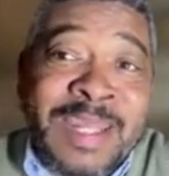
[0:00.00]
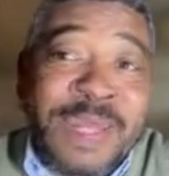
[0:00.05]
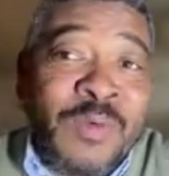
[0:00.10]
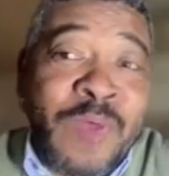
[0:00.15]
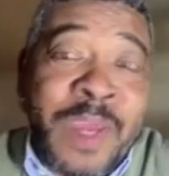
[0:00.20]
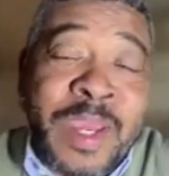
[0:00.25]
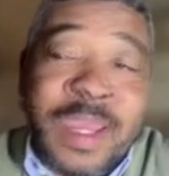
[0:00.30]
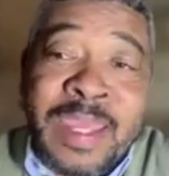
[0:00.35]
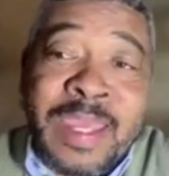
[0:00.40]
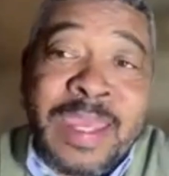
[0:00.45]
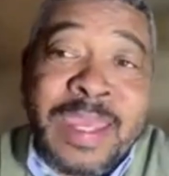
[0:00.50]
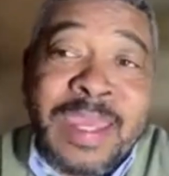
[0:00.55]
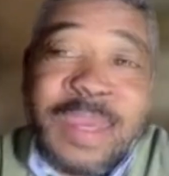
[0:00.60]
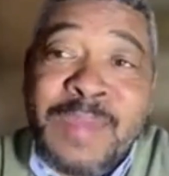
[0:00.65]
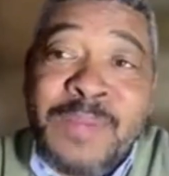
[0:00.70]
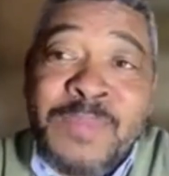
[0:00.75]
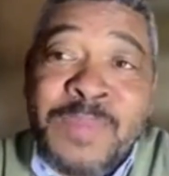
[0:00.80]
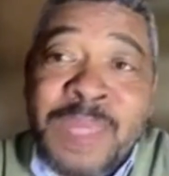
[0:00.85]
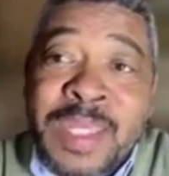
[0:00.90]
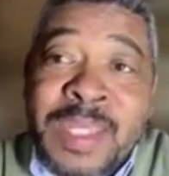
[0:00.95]
way
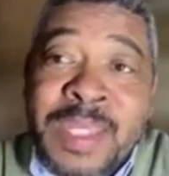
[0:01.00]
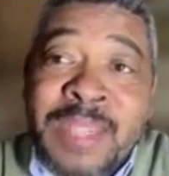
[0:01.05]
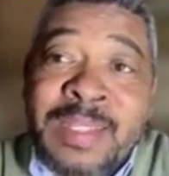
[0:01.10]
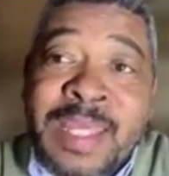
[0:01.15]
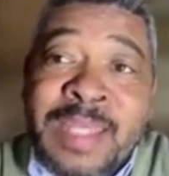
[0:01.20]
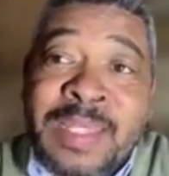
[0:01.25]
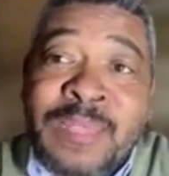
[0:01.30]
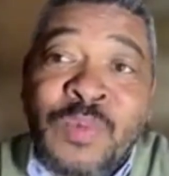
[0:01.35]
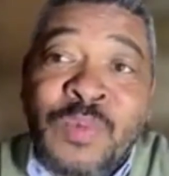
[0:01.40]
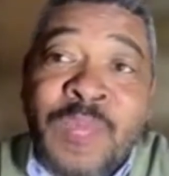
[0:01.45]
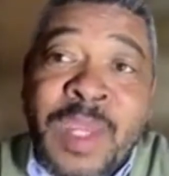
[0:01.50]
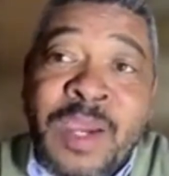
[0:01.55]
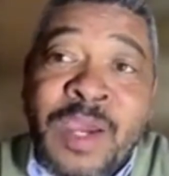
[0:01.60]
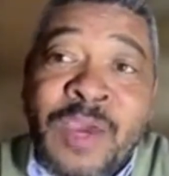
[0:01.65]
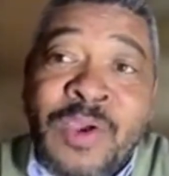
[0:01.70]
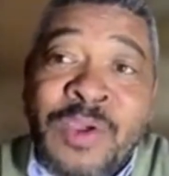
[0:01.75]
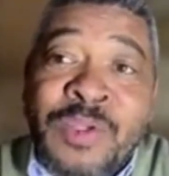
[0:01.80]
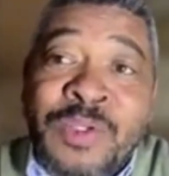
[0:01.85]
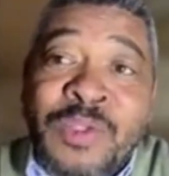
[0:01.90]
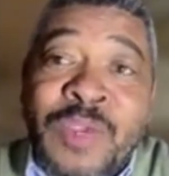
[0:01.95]
mean that we are
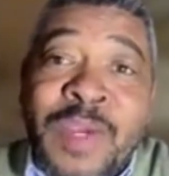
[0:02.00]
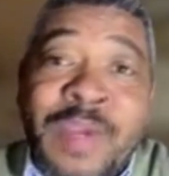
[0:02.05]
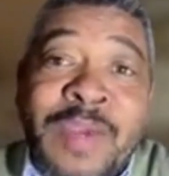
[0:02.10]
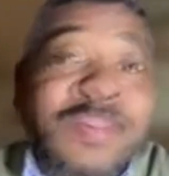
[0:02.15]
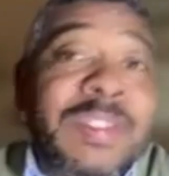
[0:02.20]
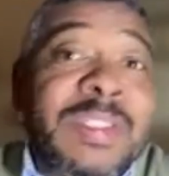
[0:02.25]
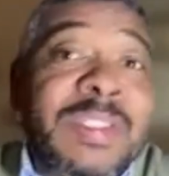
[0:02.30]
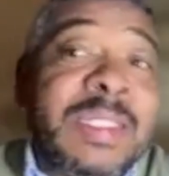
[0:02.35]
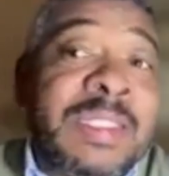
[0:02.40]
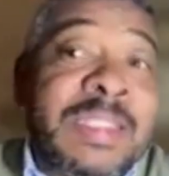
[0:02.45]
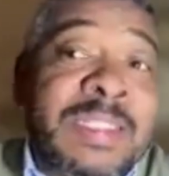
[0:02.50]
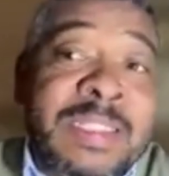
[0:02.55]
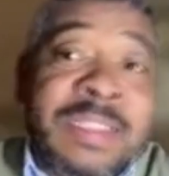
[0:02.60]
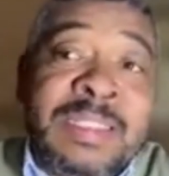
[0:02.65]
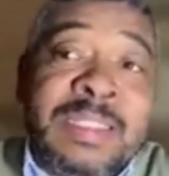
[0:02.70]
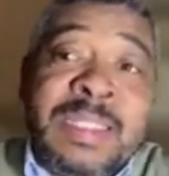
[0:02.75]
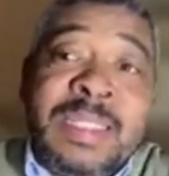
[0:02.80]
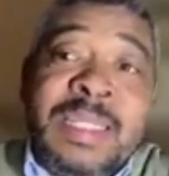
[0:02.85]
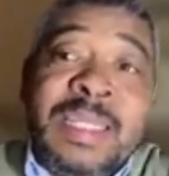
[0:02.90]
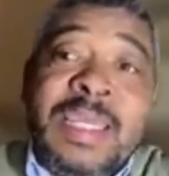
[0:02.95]
going to have
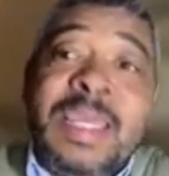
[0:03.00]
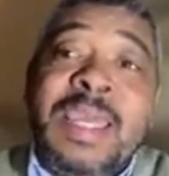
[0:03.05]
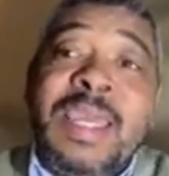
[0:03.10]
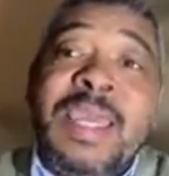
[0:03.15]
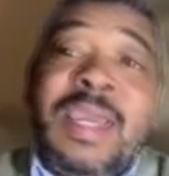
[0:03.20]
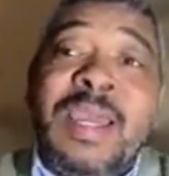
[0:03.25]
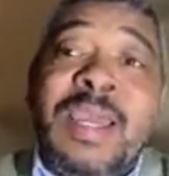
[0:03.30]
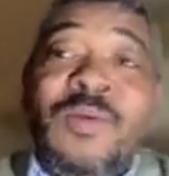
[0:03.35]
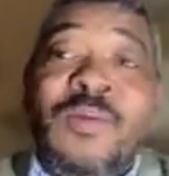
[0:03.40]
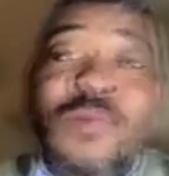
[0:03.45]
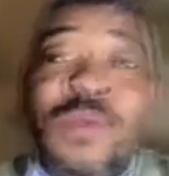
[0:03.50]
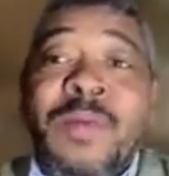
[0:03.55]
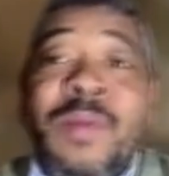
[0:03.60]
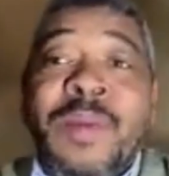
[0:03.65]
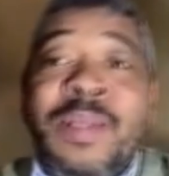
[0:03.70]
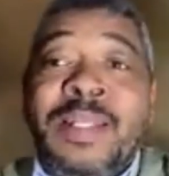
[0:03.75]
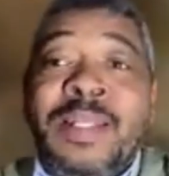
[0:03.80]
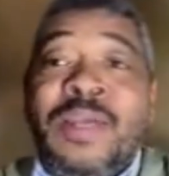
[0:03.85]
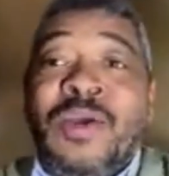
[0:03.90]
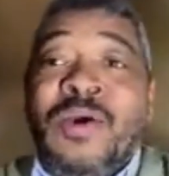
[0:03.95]
certainty. We
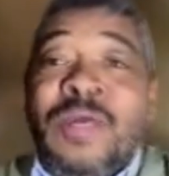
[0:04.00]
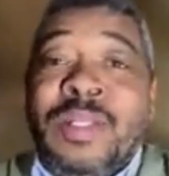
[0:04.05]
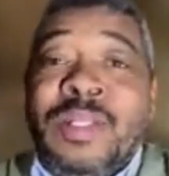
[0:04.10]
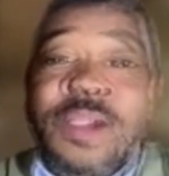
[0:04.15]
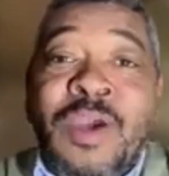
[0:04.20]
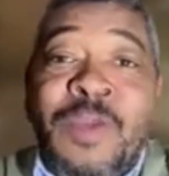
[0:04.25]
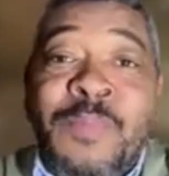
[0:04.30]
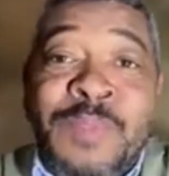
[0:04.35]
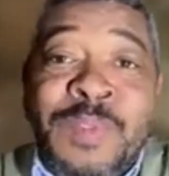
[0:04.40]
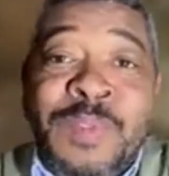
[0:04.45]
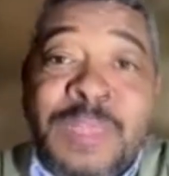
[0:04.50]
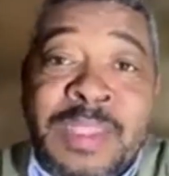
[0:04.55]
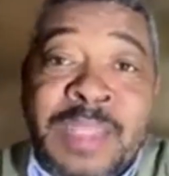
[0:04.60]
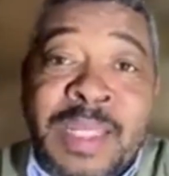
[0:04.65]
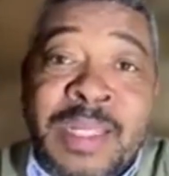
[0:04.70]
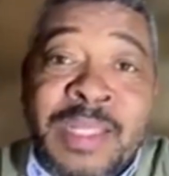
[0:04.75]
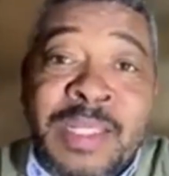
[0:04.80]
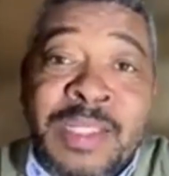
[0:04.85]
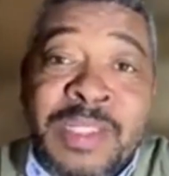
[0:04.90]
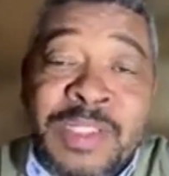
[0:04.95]
might go in the opposite
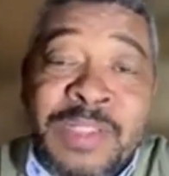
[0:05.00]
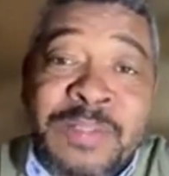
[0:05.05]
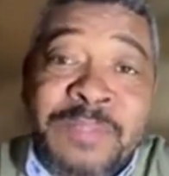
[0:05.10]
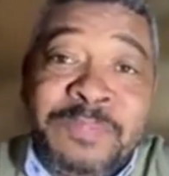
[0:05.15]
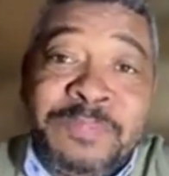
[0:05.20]
direction.